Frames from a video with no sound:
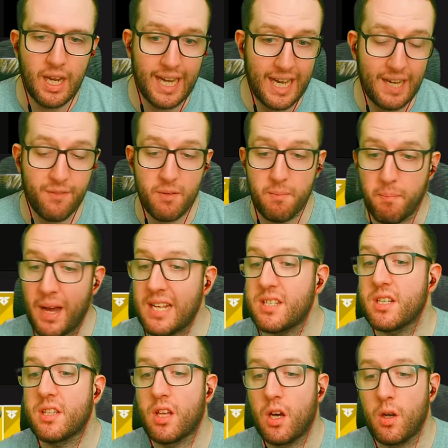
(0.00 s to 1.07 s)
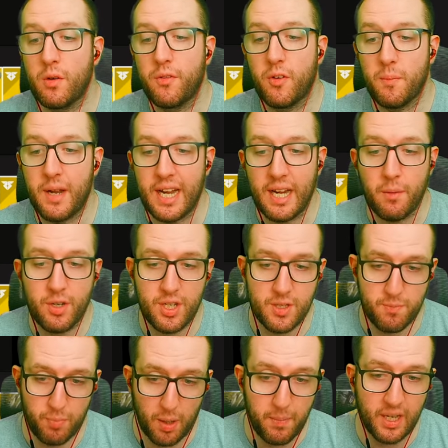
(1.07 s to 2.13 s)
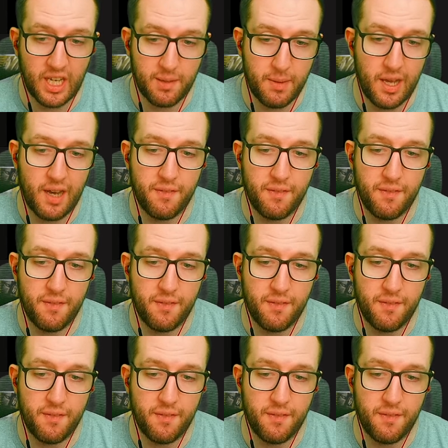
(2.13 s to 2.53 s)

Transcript: Even better though for me, which is probably going to be our